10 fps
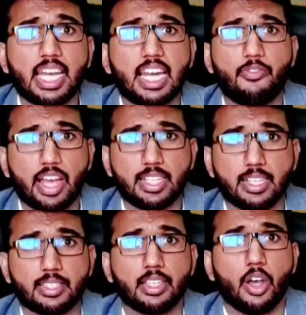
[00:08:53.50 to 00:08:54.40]
daily
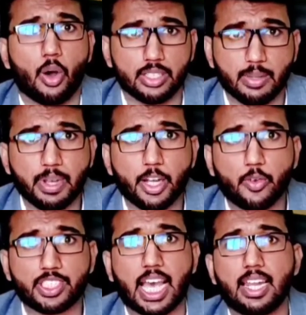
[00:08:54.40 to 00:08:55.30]
wages or some
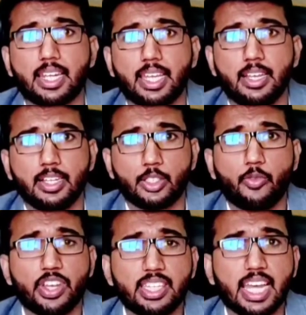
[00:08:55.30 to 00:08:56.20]
kind of salary.
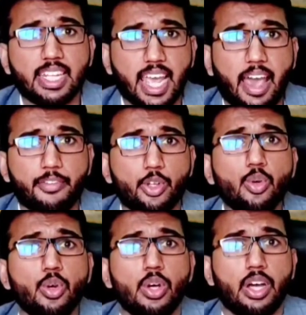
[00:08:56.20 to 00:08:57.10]
So with that they have
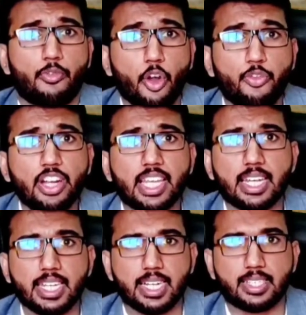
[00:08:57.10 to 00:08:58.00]
to fulfill
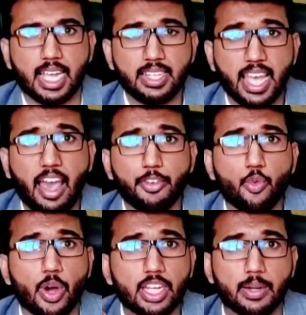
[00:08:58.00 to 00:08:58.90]
their needs and they have
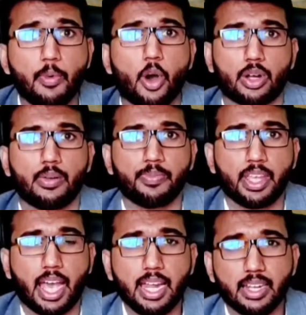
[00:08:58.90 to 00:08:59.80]
to work more
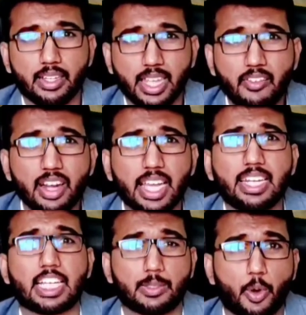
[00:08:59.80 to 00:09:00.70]
and they will
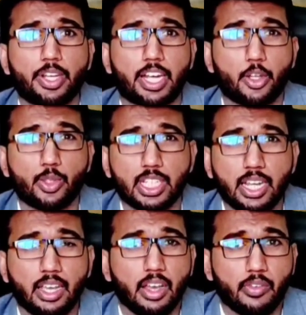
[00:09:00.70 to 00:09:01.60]
get exploited.
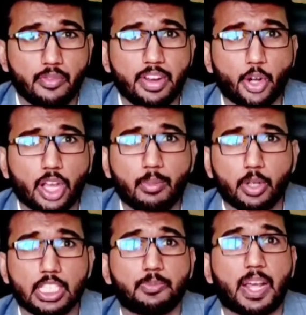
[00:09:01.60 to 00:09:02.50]
Usually when we talk
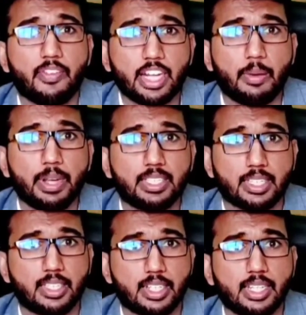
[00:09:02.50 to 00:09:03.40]
about these private
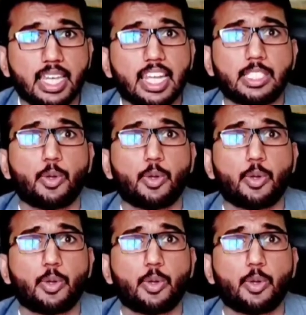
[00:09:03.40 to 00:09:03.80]
companies etc., they are